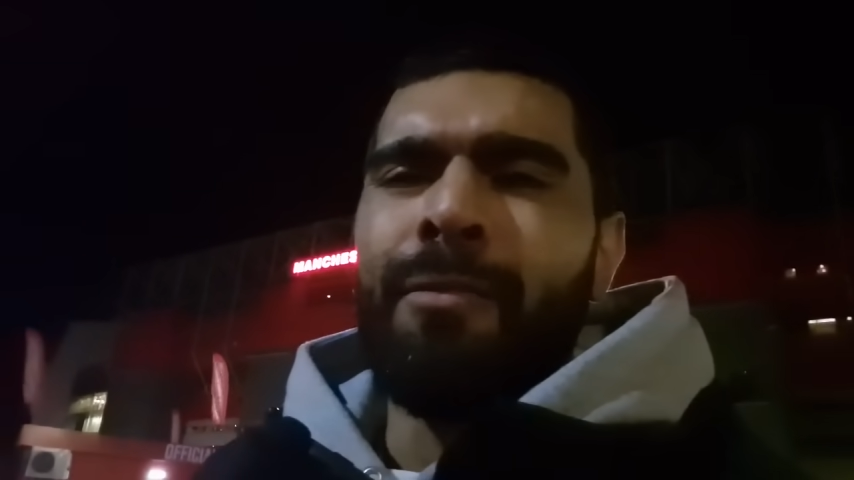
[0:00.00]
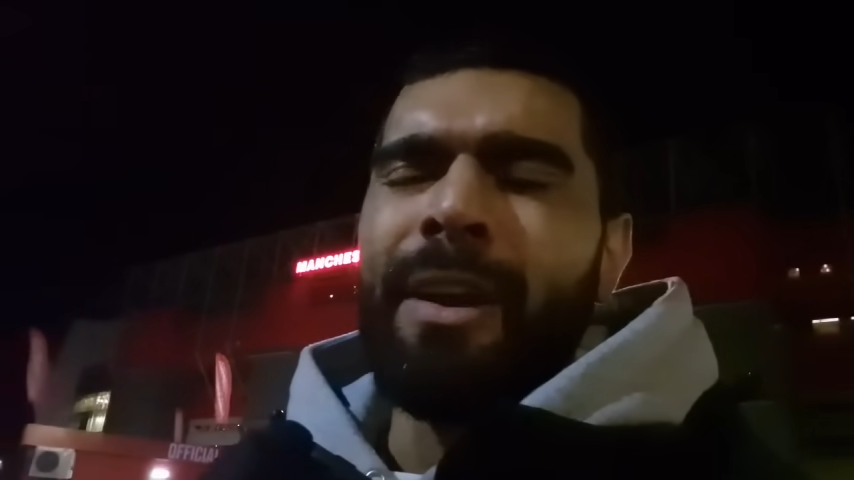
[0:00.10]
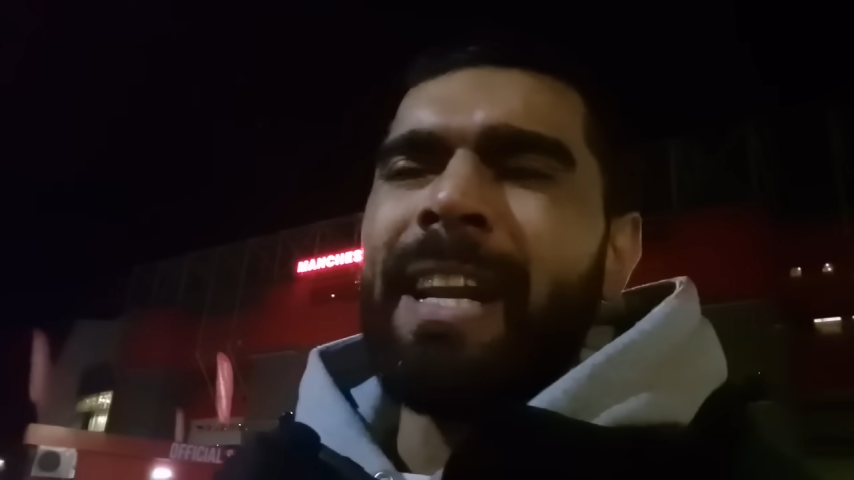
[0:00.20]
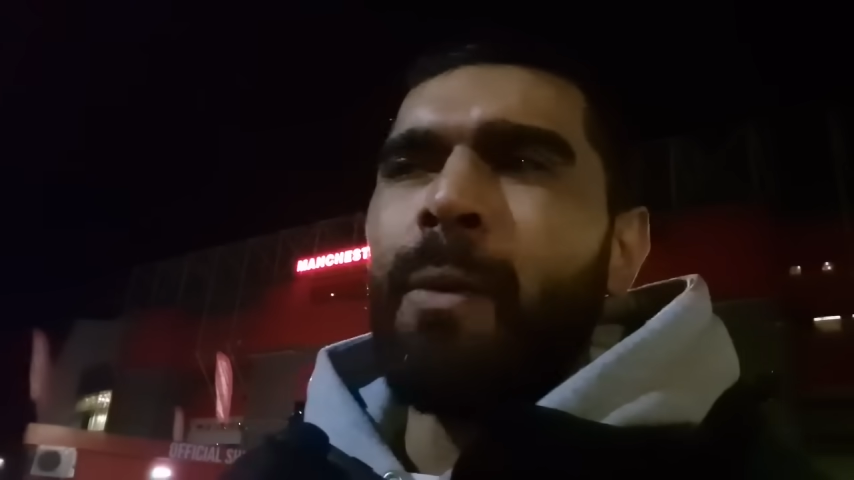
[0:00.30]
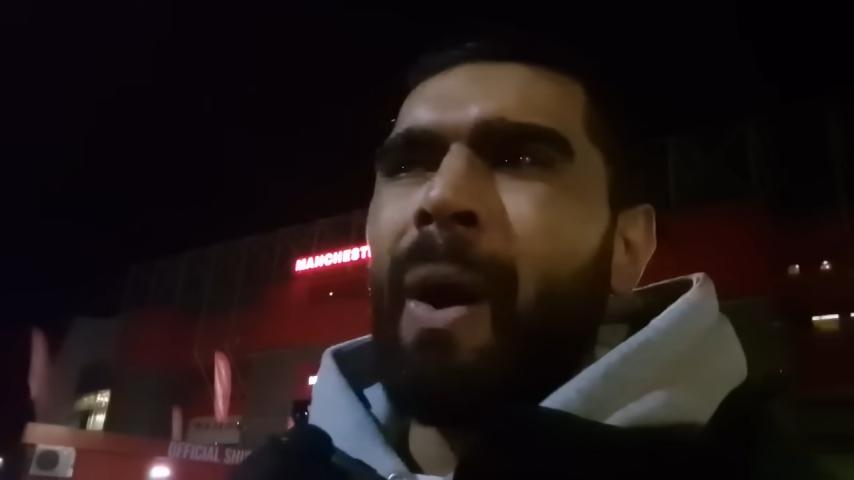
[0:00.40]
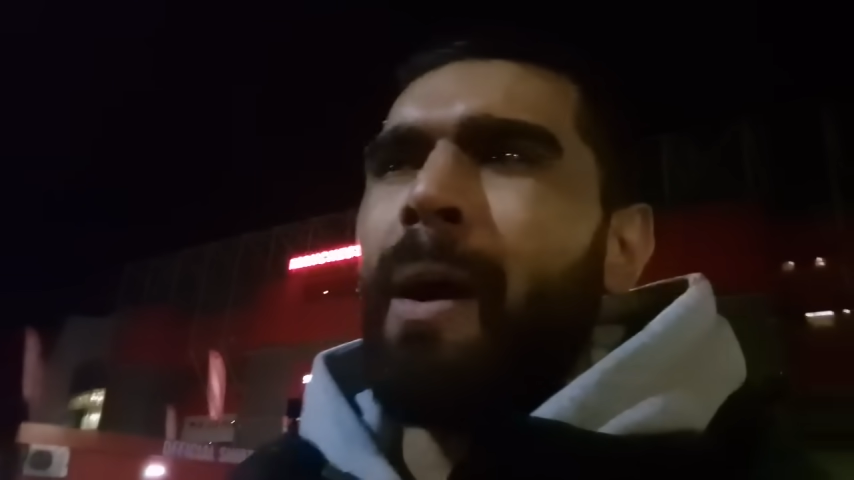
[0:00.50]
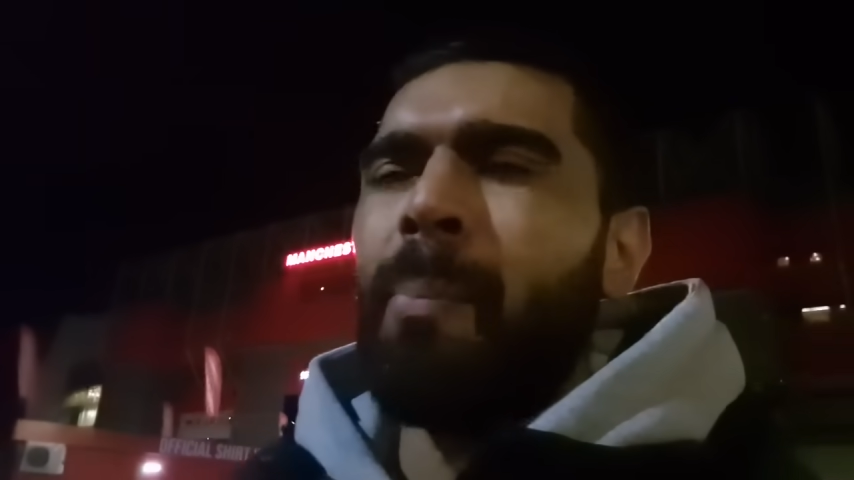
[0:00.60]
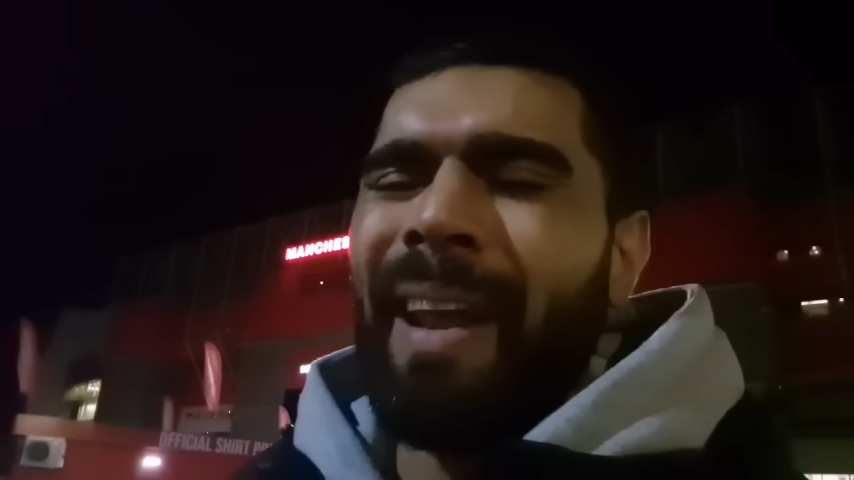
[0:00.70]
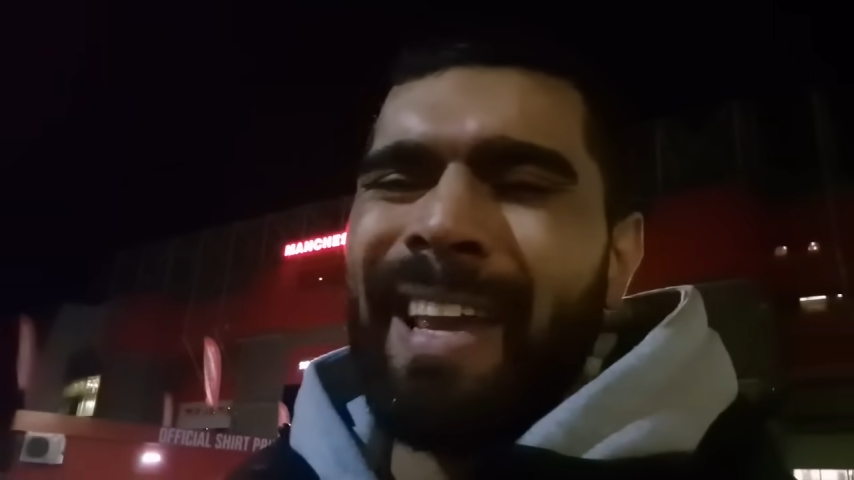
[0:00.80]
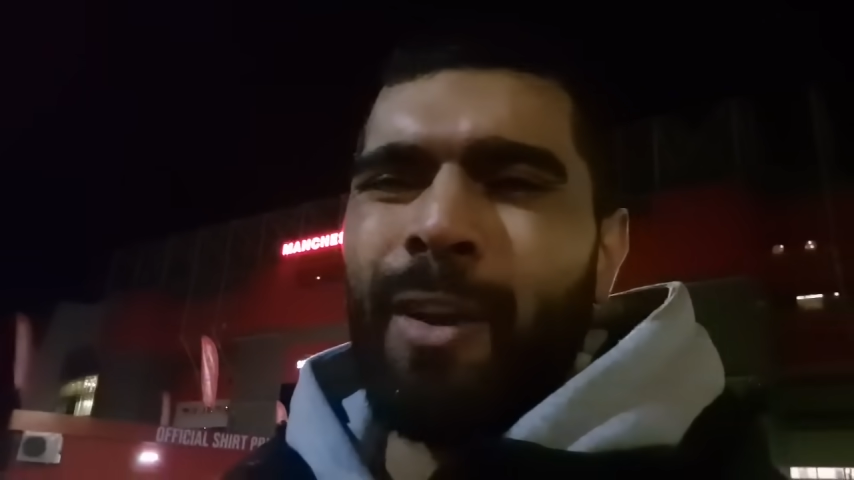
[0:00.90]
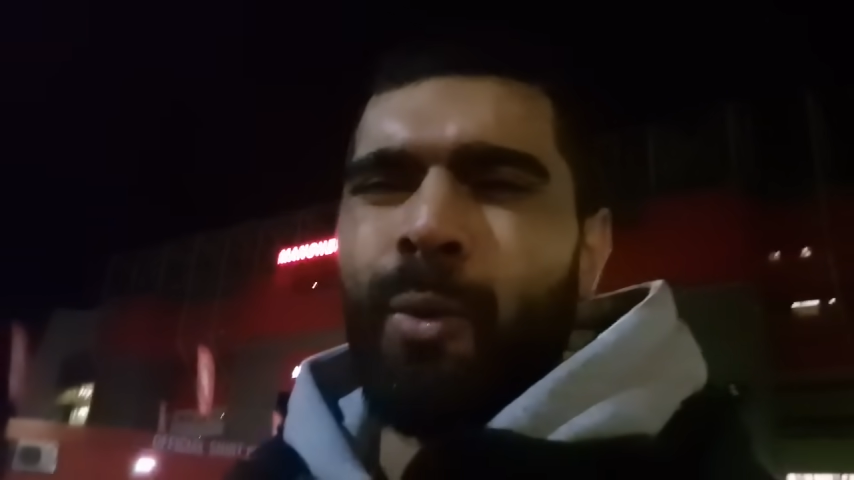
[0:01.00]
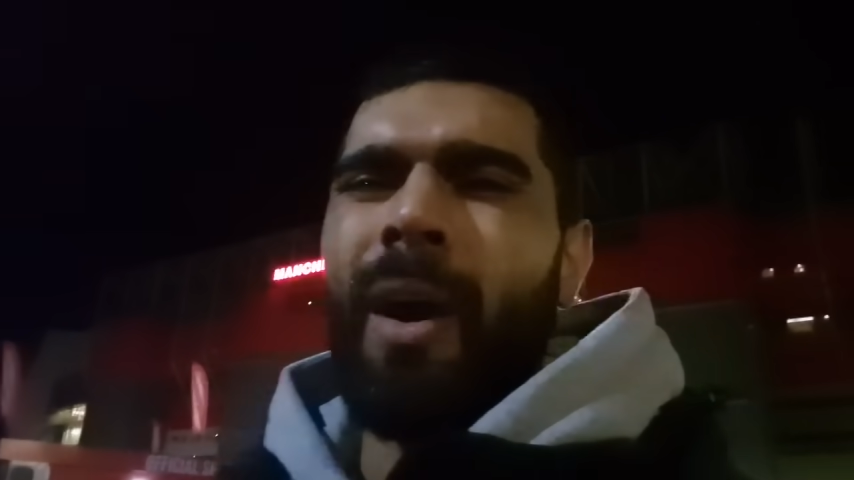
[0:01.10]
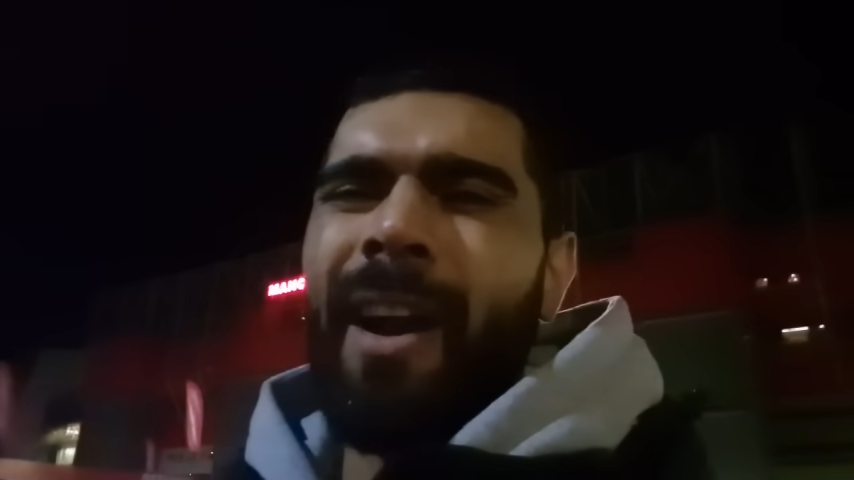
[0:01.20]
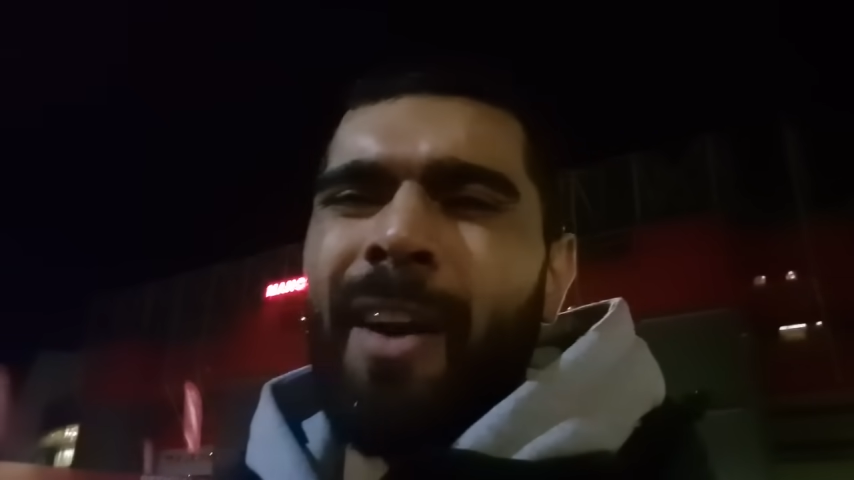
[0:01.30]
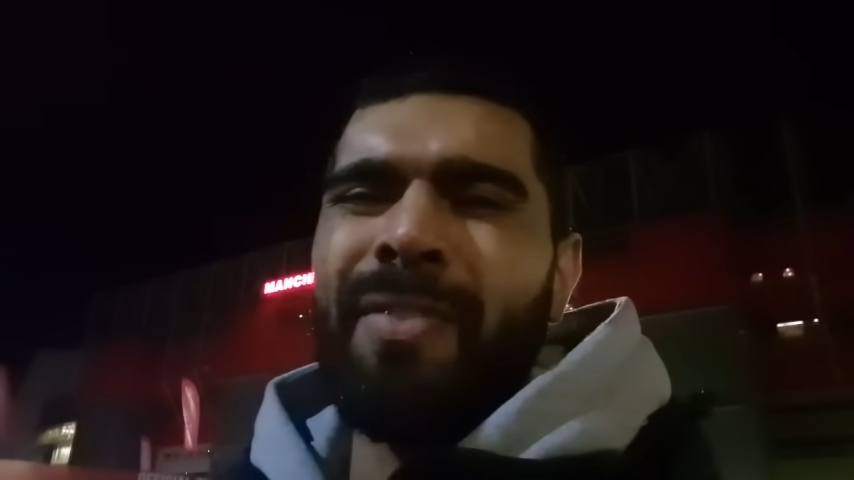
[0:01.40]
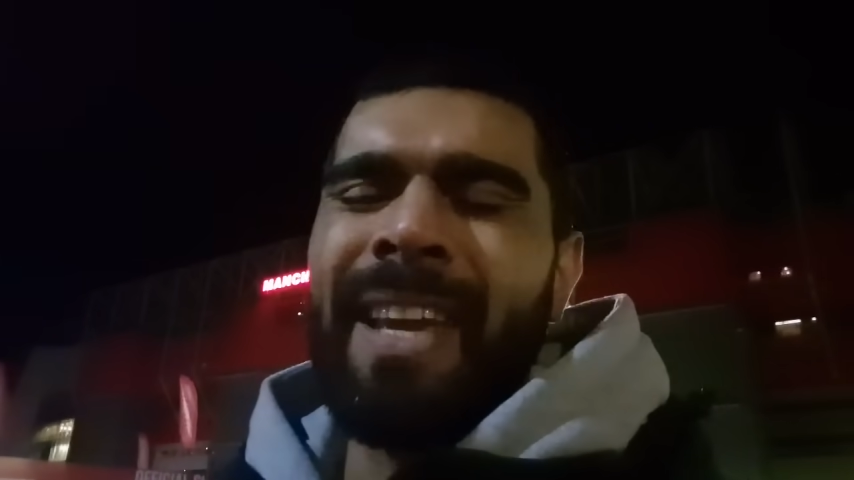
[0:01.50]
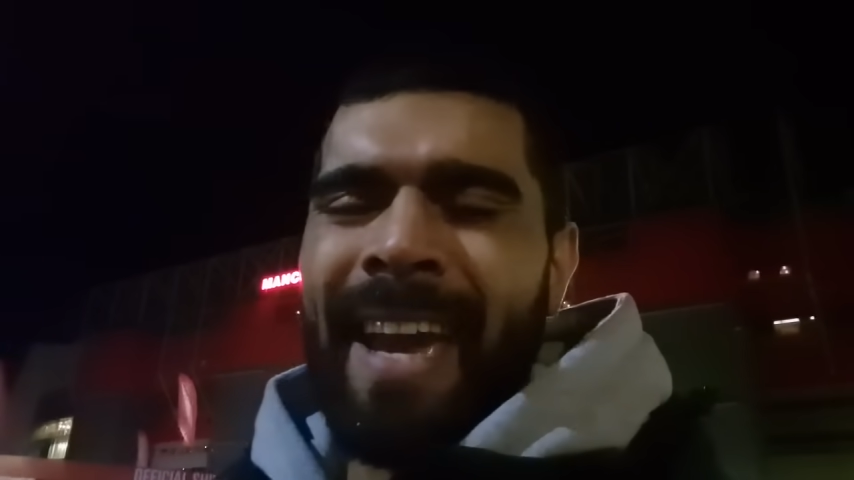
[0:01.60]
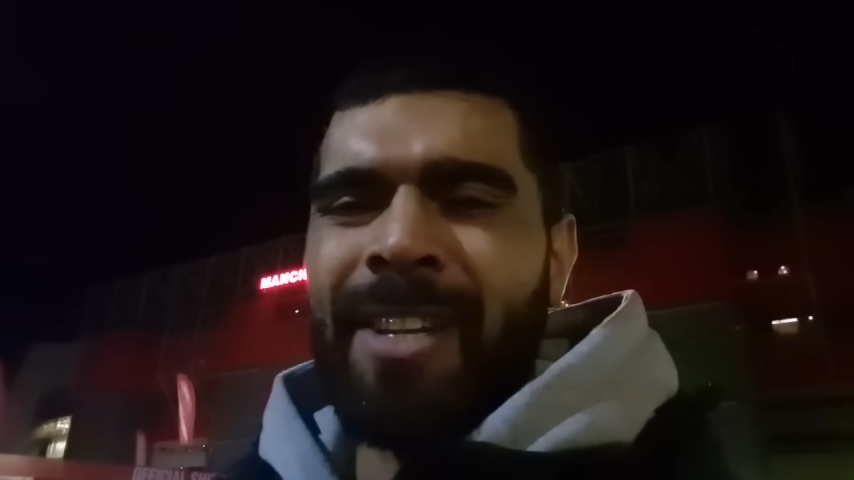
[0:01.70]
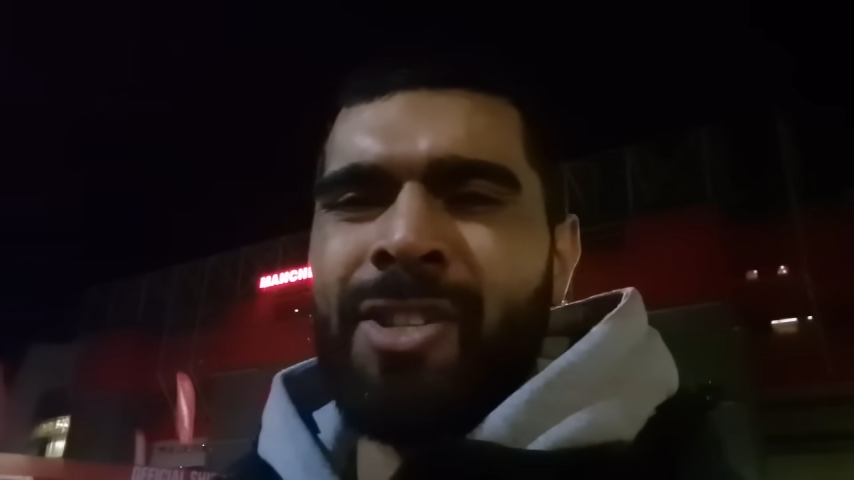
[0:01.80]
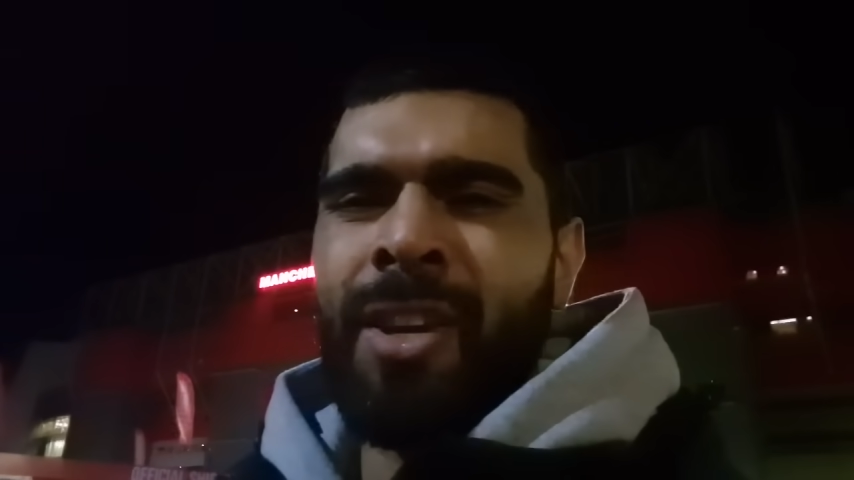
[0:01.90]
really well, playing quite on the
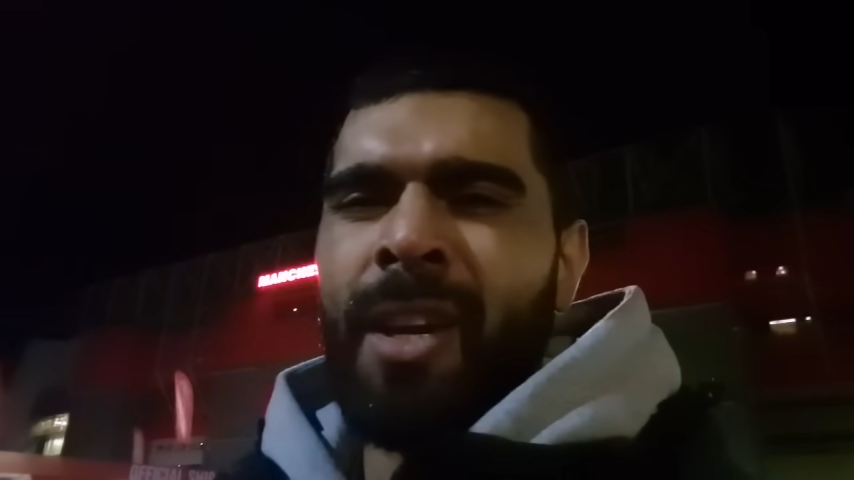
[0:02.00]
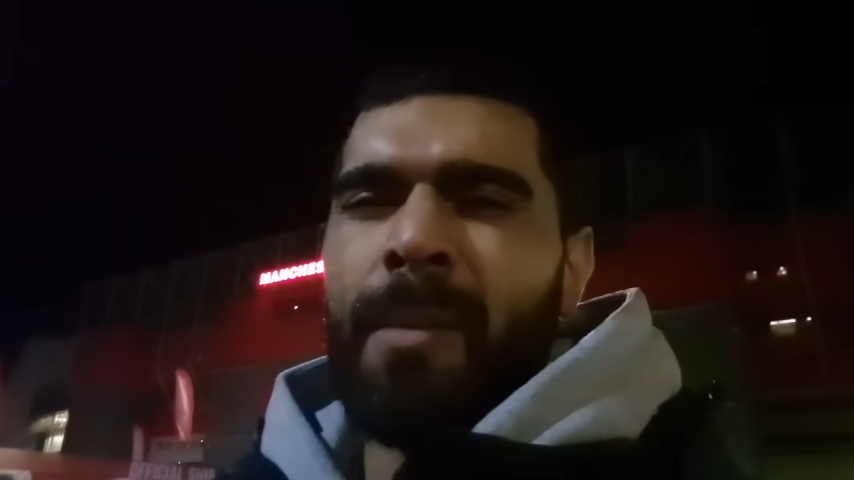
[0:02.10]
edge,